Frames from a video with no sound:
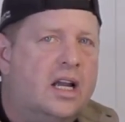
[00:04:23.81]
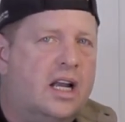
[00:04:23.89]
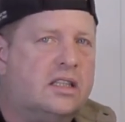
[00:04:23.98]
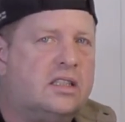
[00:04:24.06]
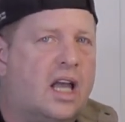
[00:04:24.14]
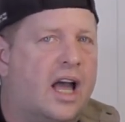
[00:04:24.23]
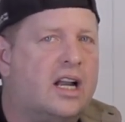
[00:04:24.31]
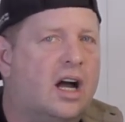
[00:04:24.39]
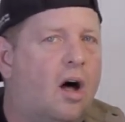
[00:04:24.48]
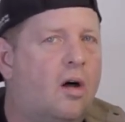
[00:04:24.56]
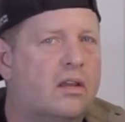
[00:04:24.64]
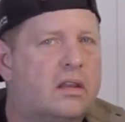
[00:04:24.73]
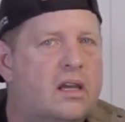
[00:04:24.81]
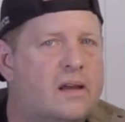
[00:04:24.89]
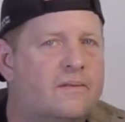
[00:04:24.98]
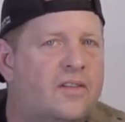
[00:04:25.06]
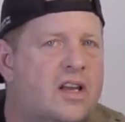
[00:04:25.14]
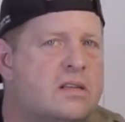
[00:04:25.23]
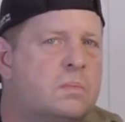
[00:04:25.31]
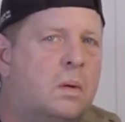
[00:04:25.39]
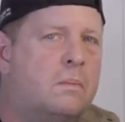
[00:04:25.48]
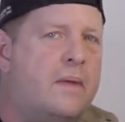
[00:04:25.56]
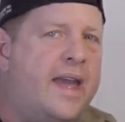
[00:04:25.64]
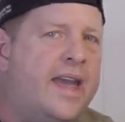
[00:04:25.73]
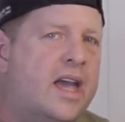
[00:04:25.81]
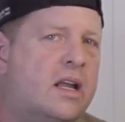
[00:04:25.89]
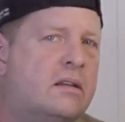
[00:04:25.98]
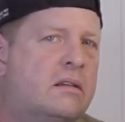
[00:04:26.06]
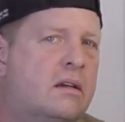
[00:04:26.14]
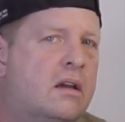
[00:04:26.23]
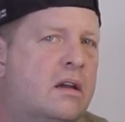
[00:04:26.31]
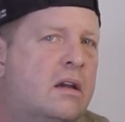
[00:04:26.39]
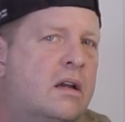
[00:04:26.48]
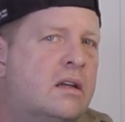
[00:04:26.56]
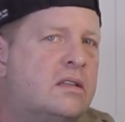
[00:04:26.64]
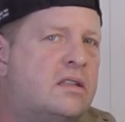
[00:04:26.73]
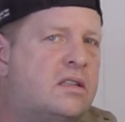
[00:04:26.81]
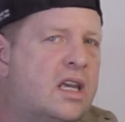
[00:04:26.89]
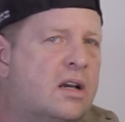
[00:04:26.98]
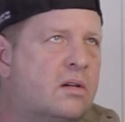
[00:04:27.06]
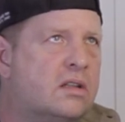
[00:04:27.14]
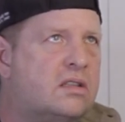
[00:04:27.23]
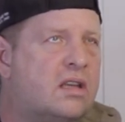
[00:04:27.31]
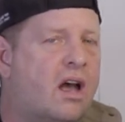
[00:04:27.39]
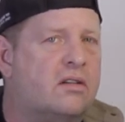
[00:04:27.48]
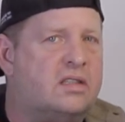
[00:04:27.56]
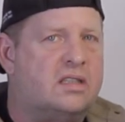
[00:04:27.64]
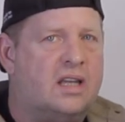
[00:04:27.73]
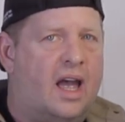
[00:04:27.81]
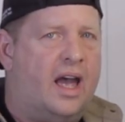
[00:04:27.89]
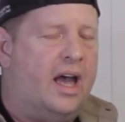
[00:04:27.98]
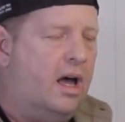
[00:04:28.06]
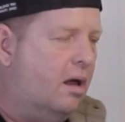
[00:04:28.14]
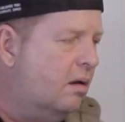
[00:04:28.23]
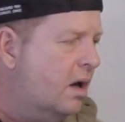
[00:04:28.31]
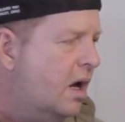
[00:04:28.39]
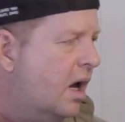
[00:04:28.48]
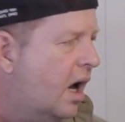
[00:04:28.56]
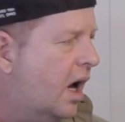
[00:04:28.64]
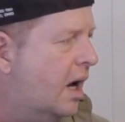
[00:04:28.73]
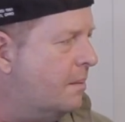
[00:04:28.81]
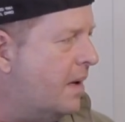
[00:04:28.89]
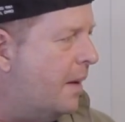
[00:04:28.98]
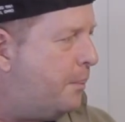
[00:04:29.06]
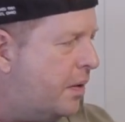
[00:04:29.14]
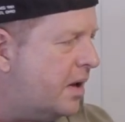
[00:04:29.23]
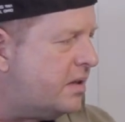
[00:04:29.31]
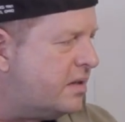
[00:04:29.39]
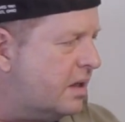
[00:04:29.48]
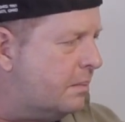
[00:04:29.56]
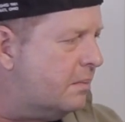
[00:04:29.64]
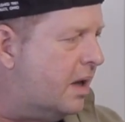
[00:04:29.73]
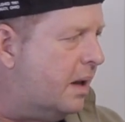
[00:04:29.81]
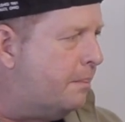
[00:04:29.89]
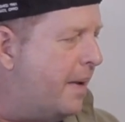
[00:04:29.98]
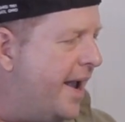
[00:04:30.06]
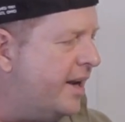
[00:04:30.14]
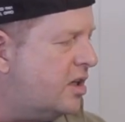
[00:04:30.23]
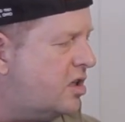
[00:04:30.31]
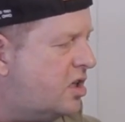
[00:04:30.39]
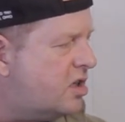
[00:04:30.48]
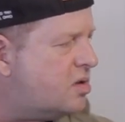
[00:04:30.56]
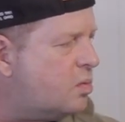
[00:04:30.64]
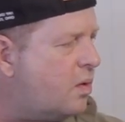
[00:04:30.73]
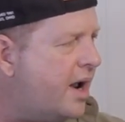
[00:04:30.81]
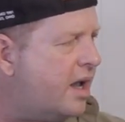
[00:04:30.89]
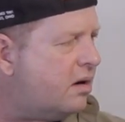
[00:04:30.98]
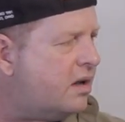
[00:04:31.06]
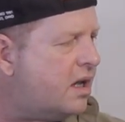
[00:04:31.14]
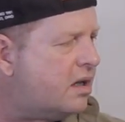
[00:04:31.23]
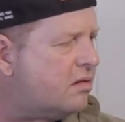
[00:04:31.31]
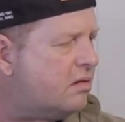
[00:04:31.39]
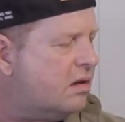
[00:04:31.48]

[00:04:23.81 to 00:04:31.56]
It's, I call it the Invisible Man secret sauce style. I put some bandages around it.